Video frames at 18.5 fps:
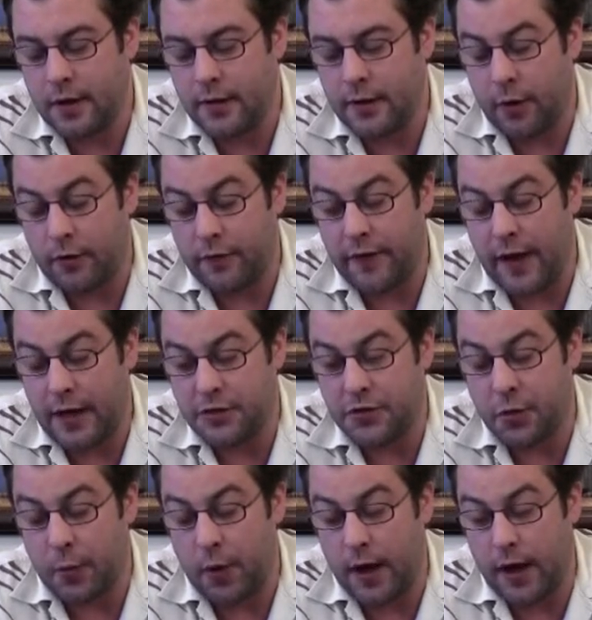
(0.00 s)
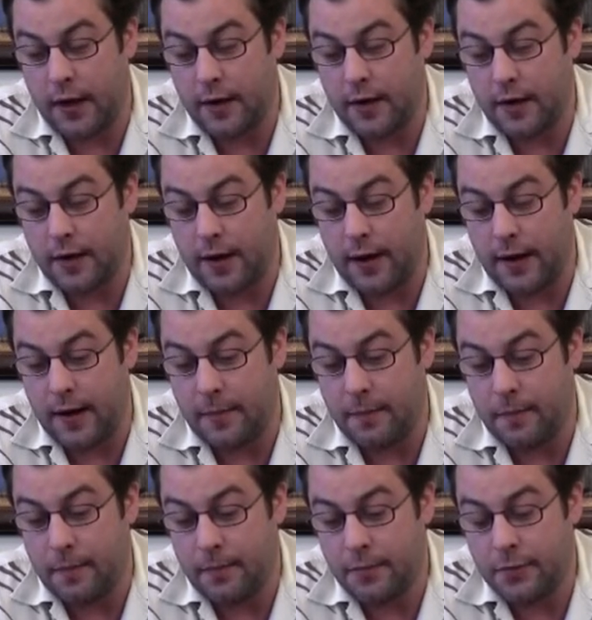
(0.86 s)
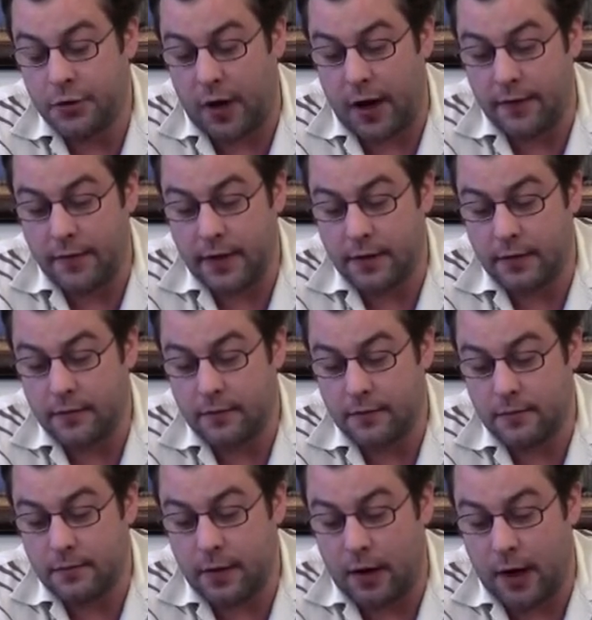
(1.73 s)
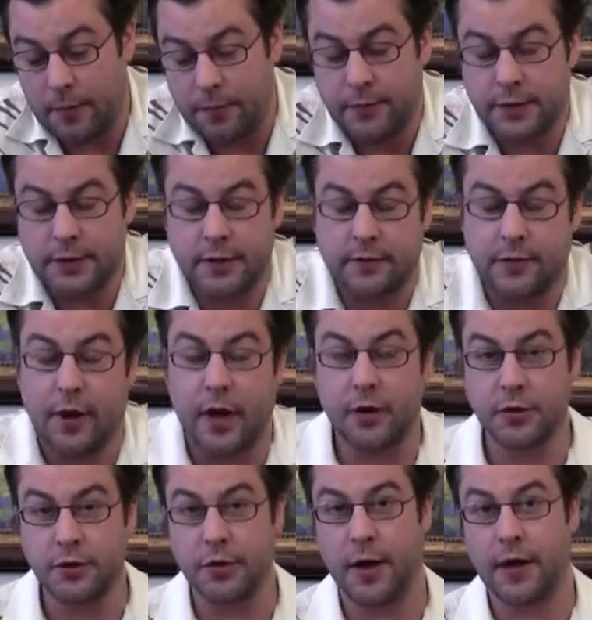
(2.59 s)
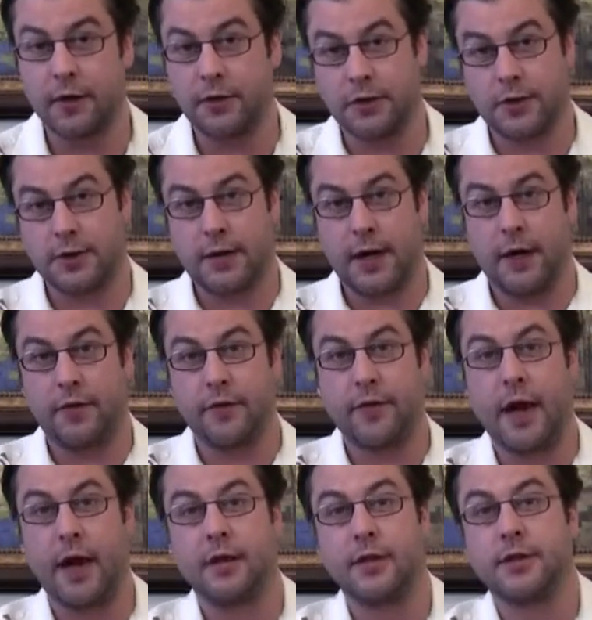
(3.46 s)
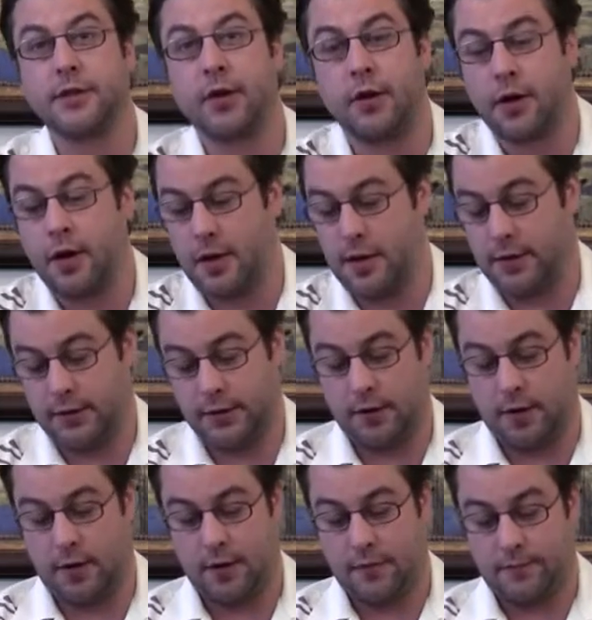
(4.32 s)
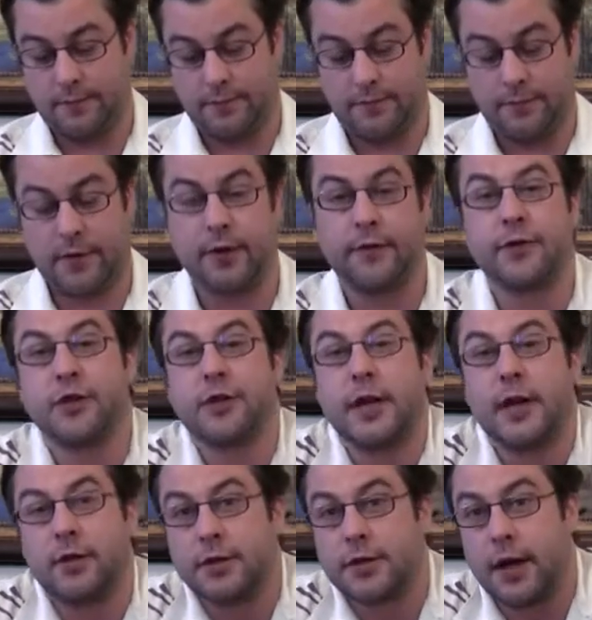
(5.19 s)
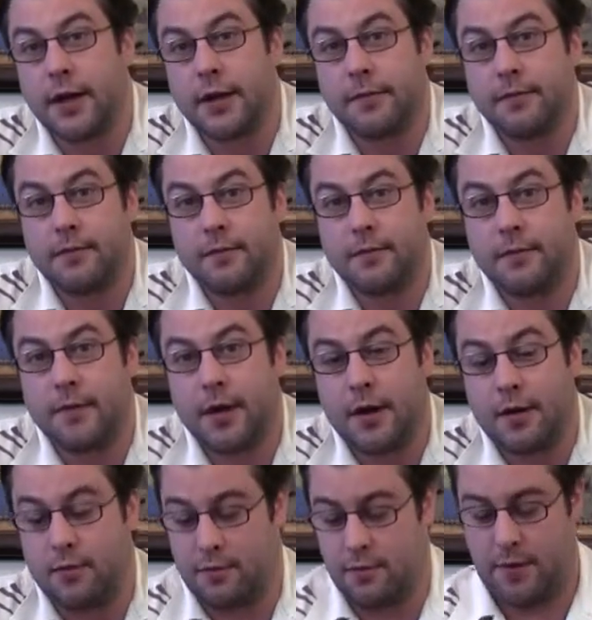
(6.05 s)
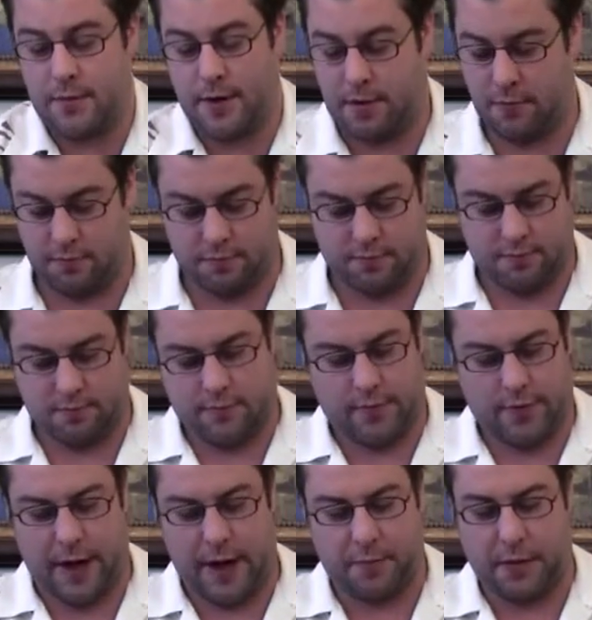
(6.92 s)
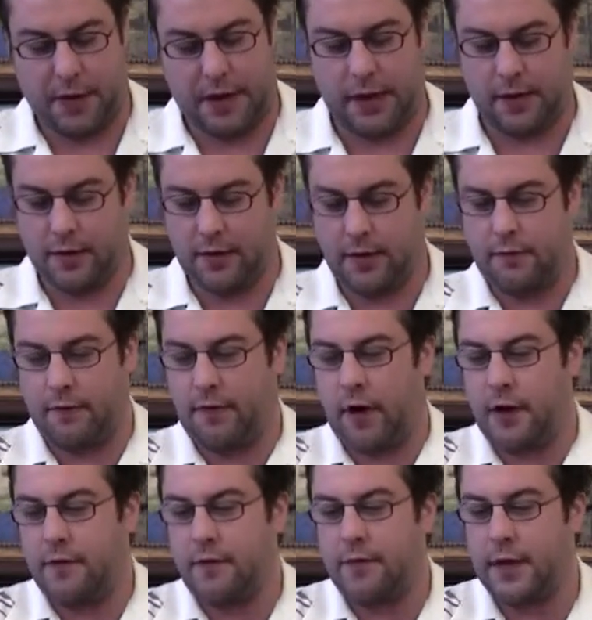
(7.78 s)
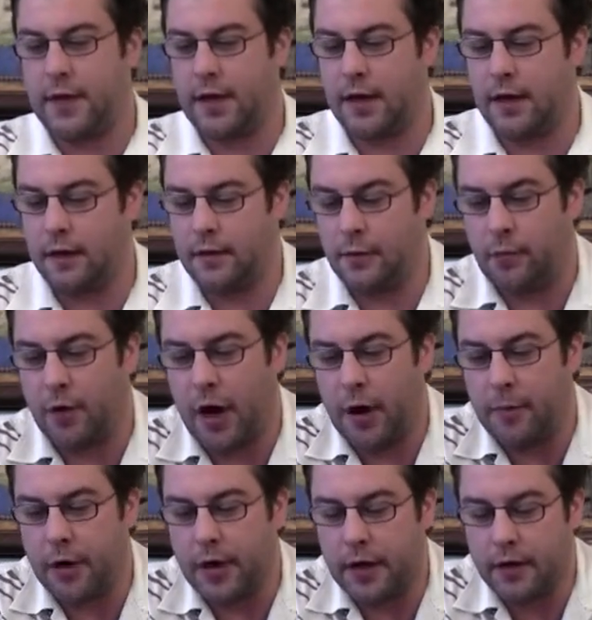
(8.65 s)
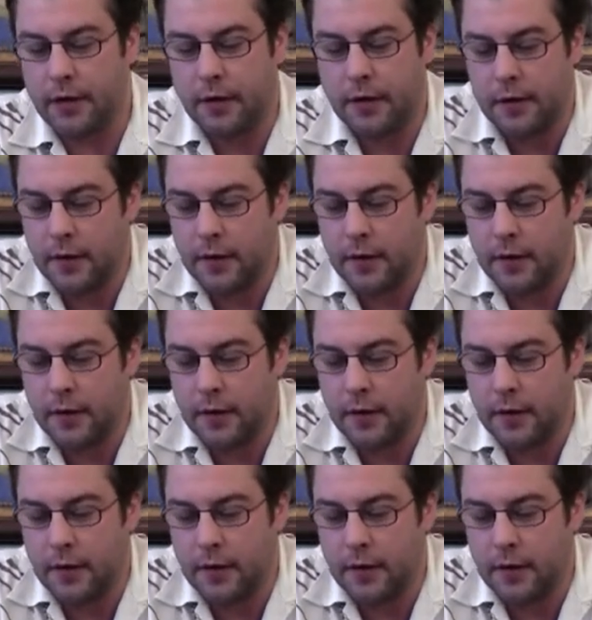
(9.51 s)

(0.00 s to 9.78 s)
the old-fashioned way, um, driving up the Silverado Trail just south of Calistoga. He saw the for sale sign, you know, about that big in front of the, uh, the property.